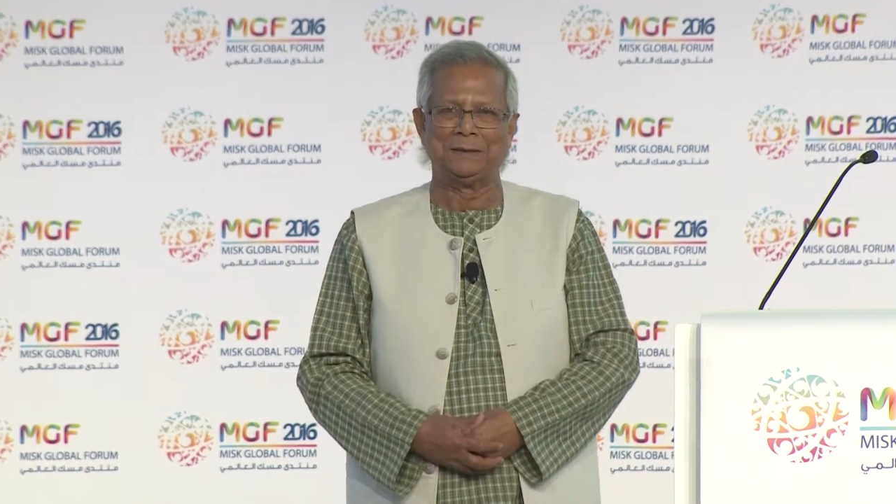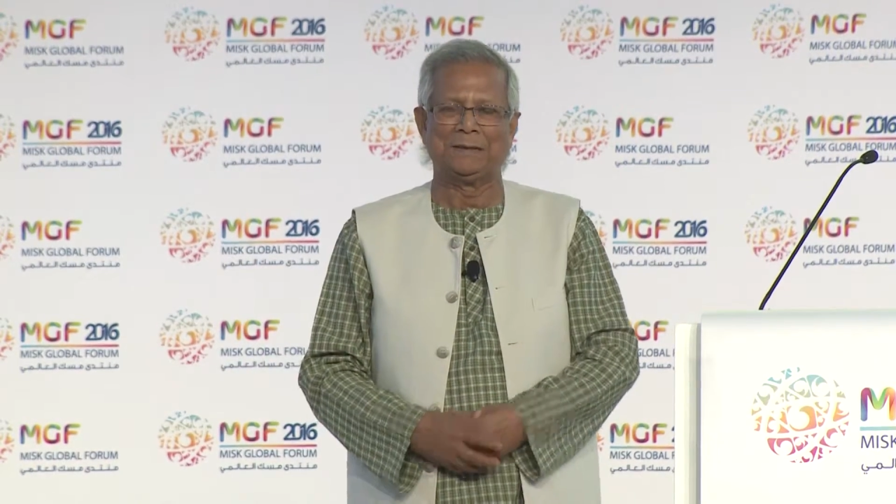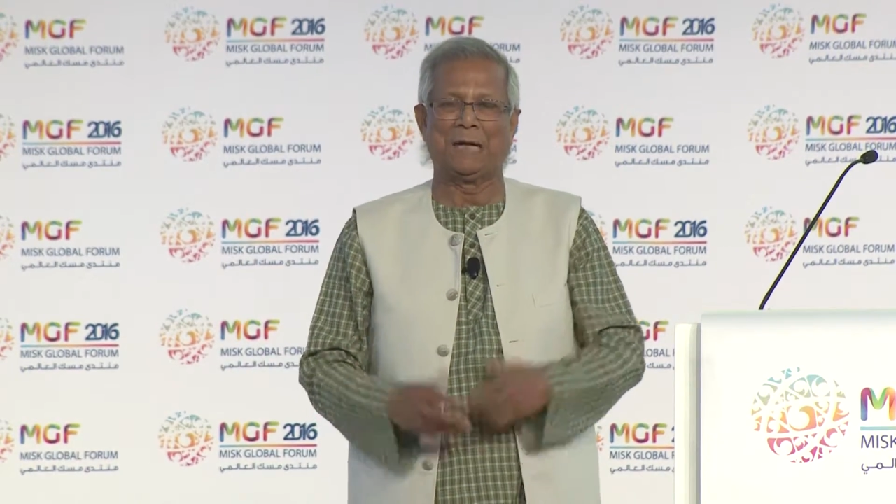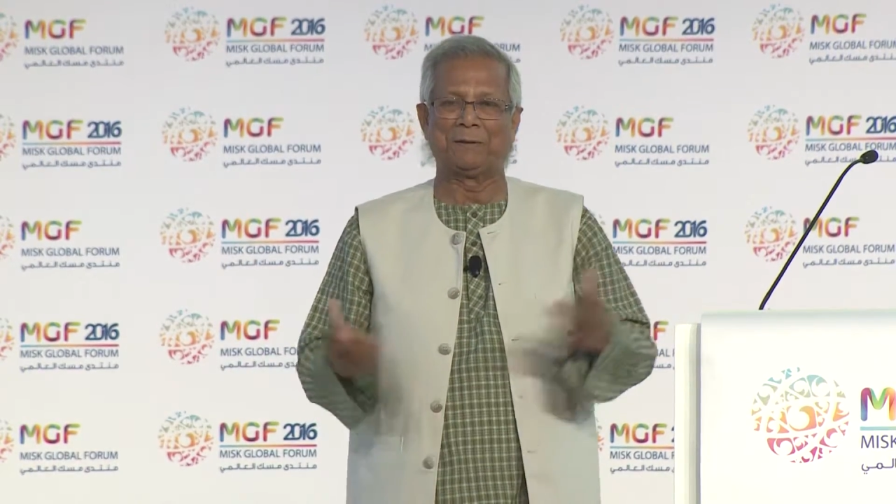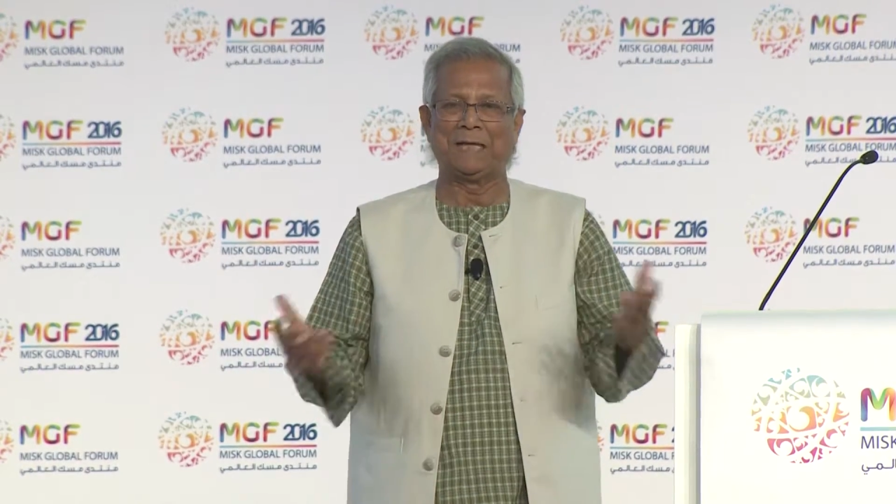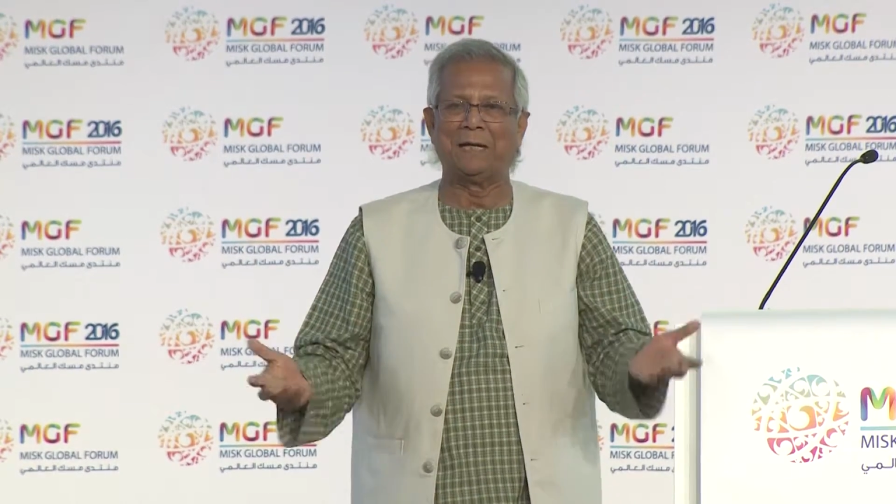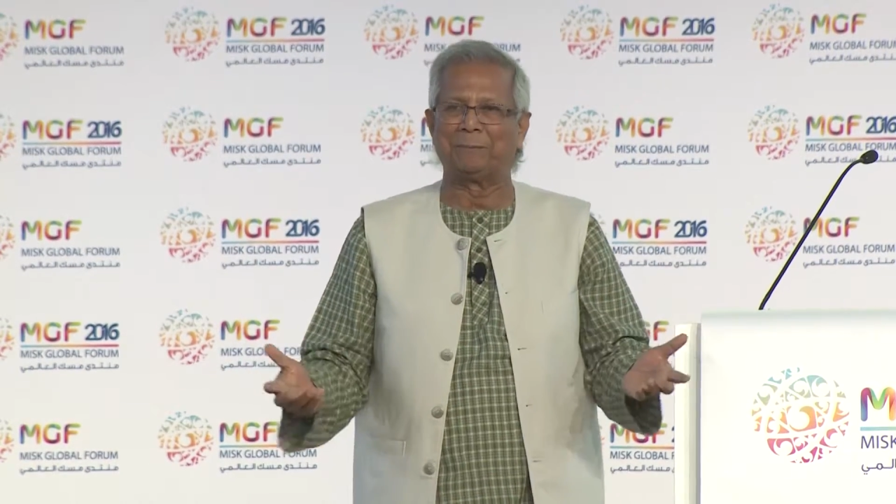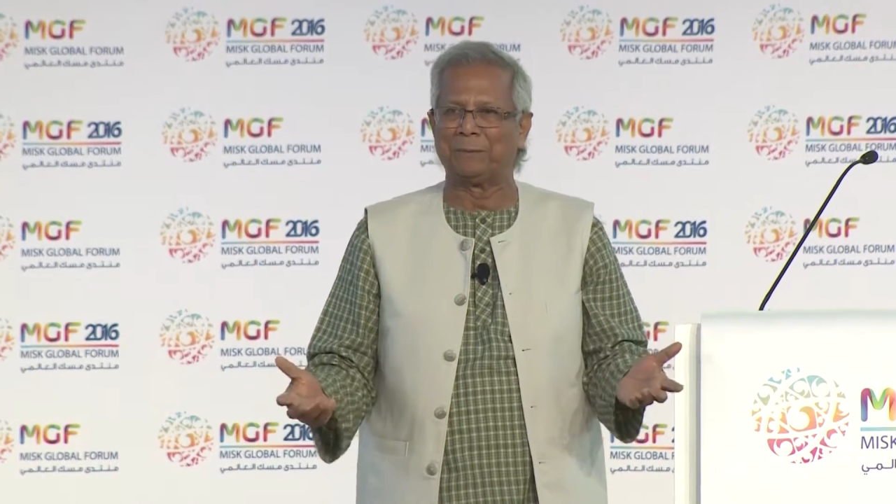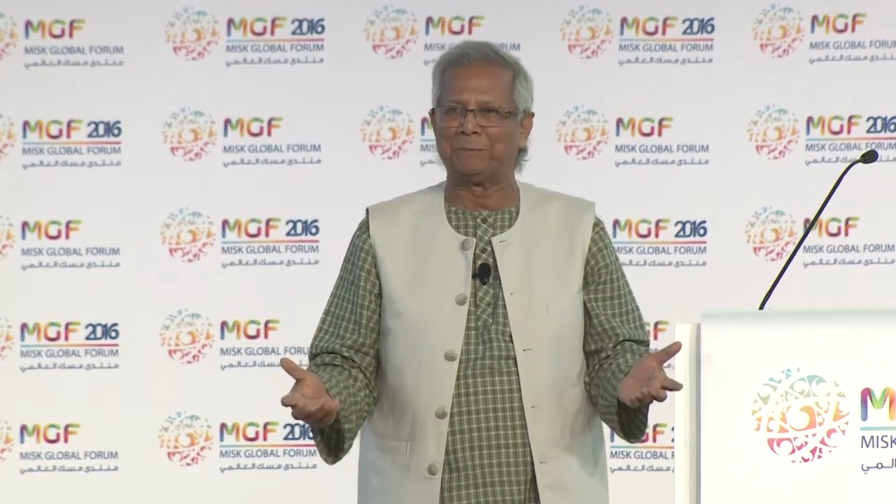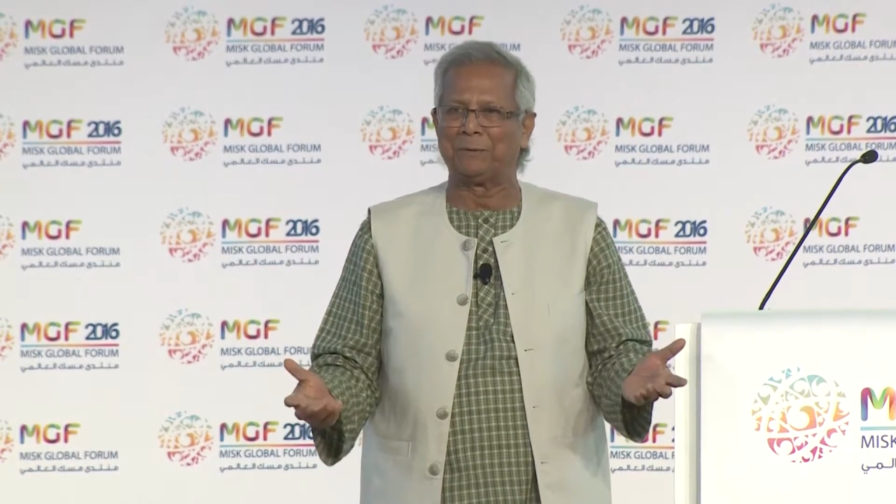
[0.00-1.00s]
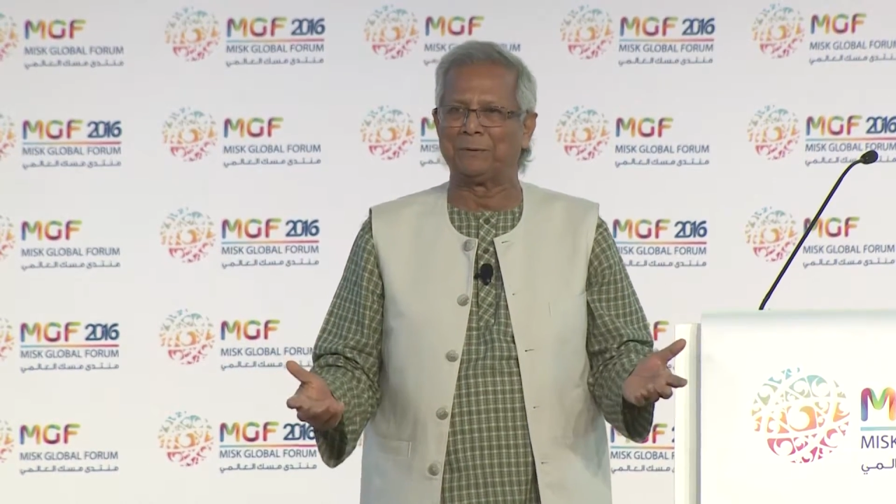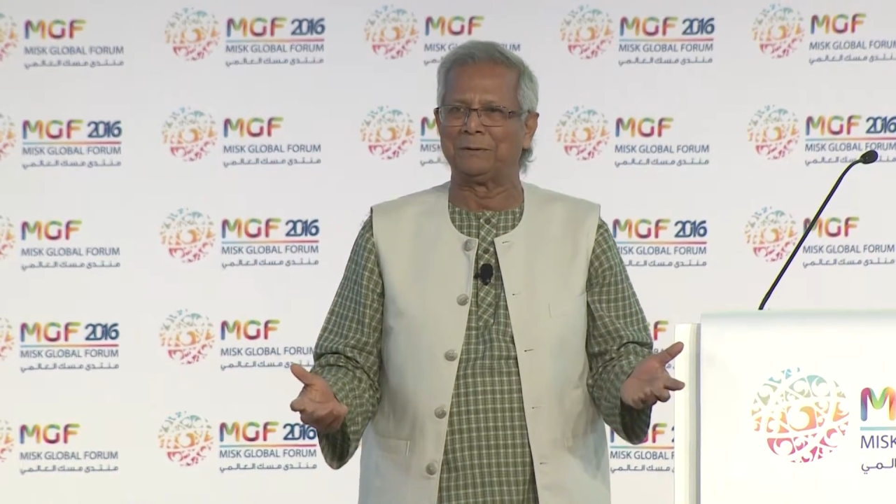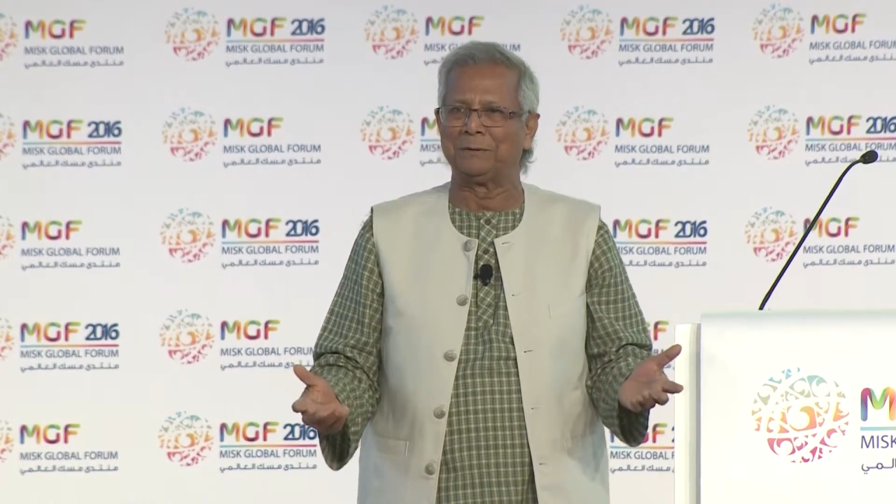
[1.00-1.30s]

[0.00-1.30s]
our young people,